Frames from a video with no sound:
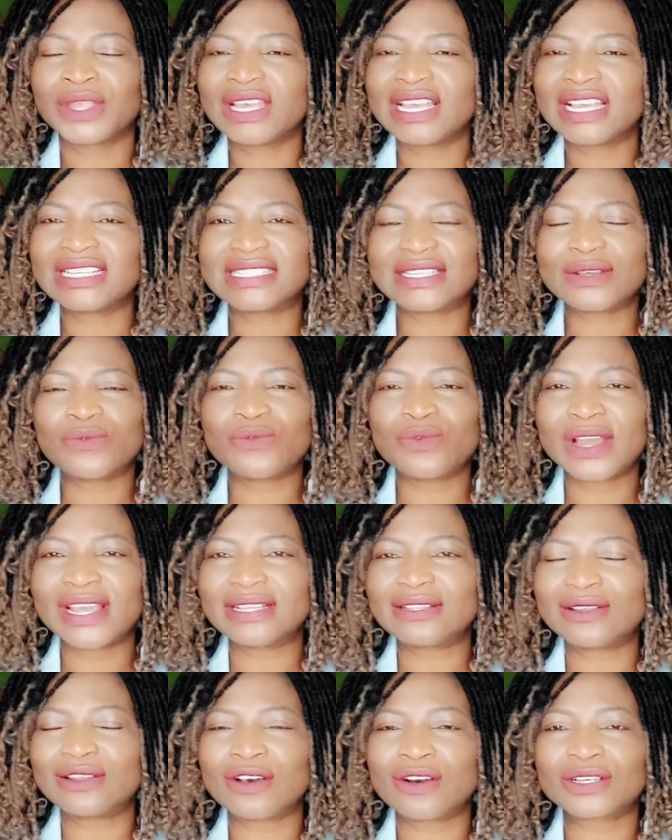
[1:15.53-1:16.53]
Is it
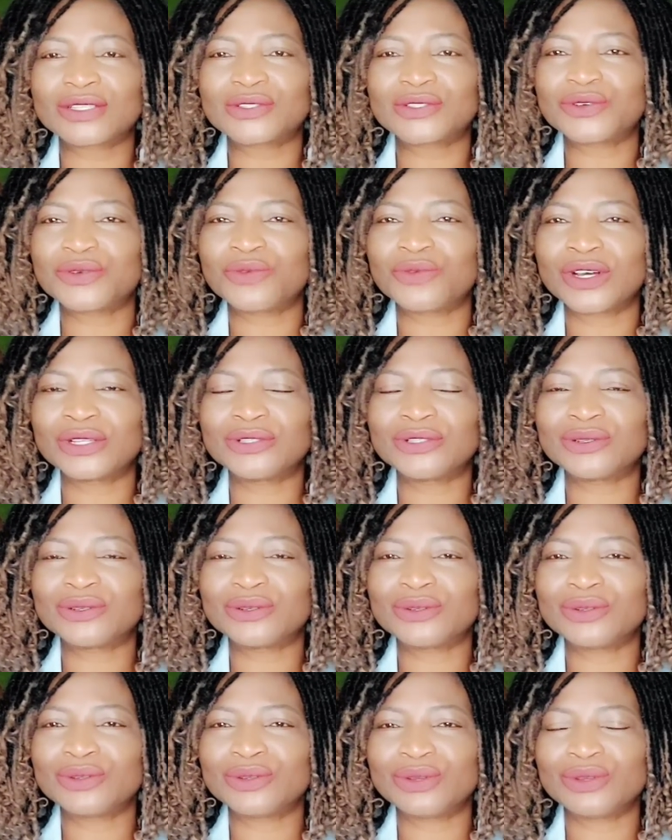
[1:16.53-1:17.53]
weight loss you want to